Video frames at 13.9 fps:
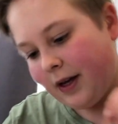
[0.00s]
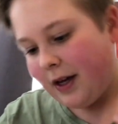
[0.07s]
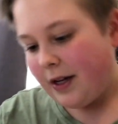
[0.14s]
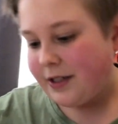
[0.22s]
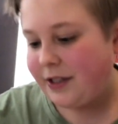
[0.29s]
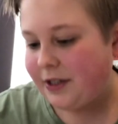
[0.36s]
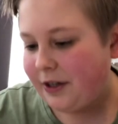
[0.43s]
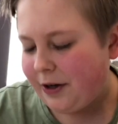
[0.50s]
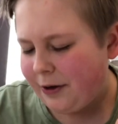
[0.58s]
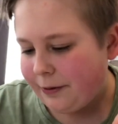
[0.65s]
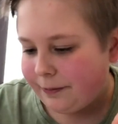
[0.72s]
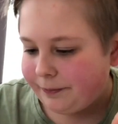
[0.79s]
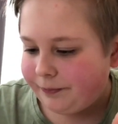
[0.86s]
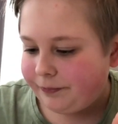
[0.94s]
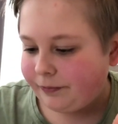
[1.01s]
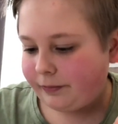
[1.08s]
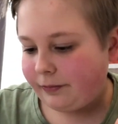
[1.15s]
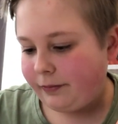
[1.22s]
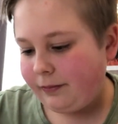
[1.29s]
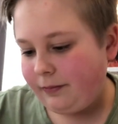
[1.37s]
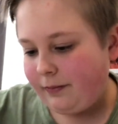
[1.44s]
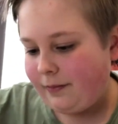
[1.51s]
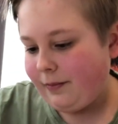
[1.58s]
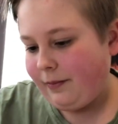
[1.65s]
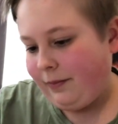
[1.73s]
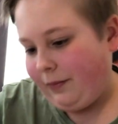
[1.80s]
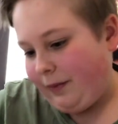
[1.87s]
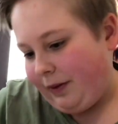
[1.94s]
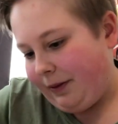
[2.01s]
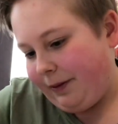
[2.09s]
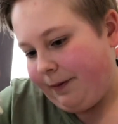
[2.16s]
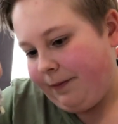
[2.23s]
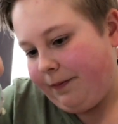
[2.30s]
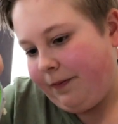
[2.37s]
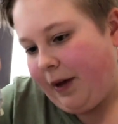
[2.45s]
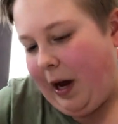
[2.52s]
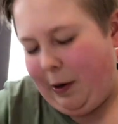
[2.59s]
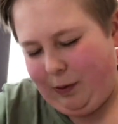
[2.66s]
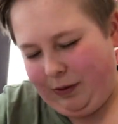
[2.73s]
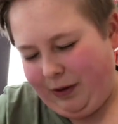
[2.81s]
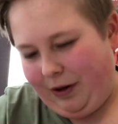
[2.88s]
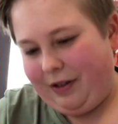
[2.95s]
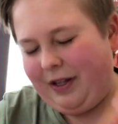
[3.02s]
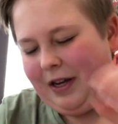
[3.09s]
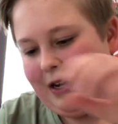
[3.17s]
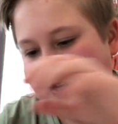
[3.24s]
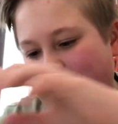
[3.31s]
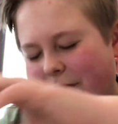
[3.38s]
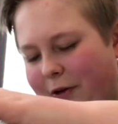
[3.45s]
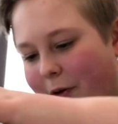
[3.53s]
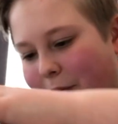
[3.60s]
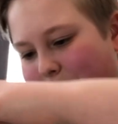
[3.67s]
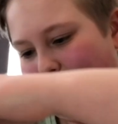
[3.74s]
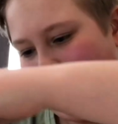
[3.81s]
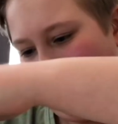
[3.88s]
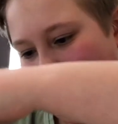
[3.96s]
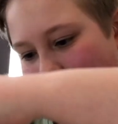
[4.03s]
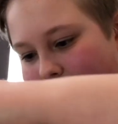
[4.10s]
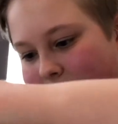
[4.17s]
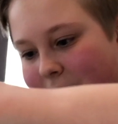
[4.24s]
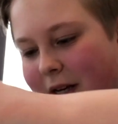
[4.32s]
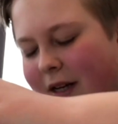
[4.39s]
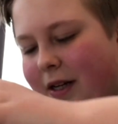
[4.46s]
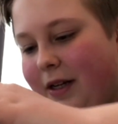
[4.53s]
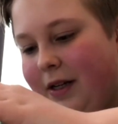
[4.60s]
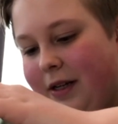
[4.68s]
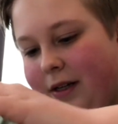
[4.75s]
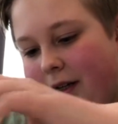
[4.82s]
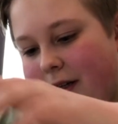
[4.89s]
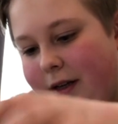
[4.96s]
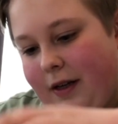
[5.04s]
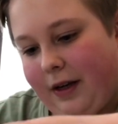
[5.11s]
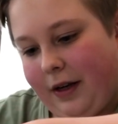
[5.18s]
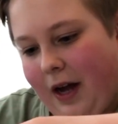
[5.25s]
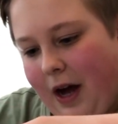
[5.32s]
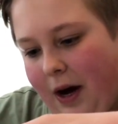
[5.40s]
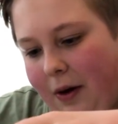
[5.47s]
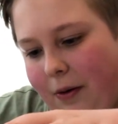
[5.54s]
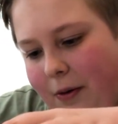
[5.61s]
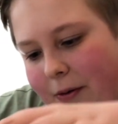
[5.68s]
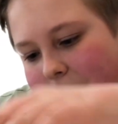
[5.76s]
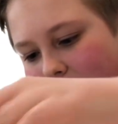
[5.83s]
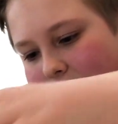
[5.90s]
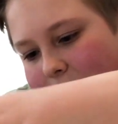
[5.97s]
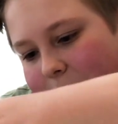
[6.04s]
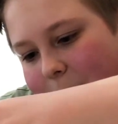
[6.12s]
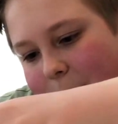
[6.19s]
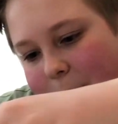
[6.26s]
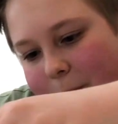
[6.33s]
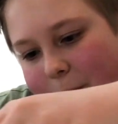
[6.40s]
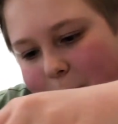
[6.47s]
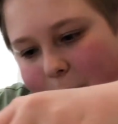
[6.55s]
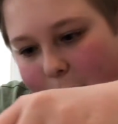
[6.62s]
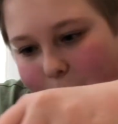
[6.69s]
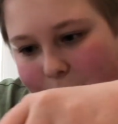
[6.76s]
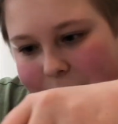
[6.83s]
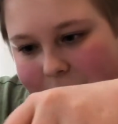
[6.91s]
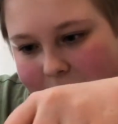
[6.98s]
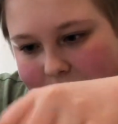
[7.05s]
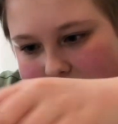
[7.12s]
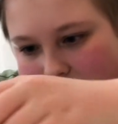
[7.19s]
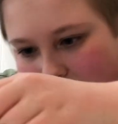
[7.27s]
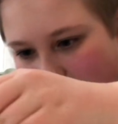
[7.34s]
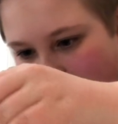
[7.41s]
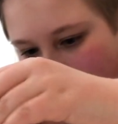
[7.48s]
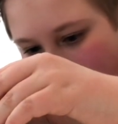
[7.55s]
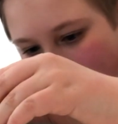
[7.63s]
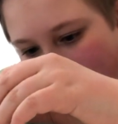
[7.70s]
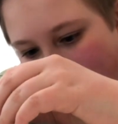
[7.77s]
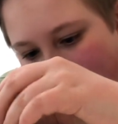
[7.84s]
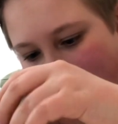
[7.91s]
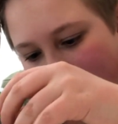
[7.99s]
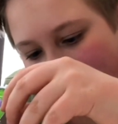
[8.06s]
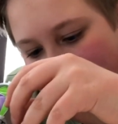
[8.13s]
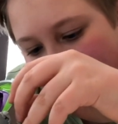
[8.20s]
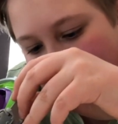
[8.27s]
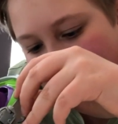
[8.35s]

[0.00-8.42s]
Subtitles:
So I will not throw it away. Now, what we've got to do here